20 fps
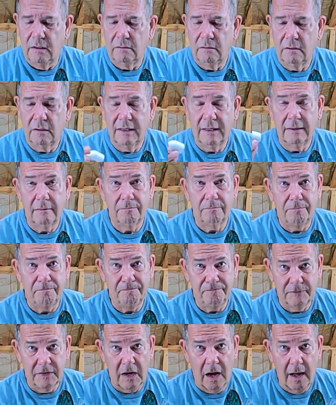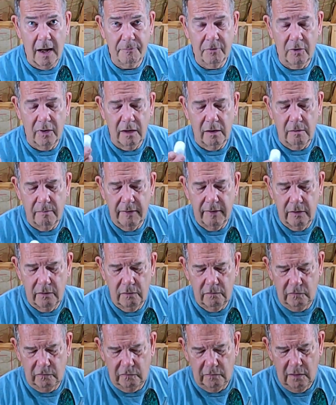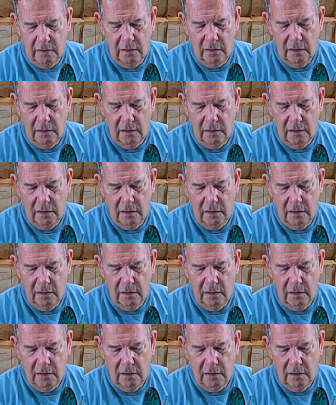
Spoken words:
You can get copper elbows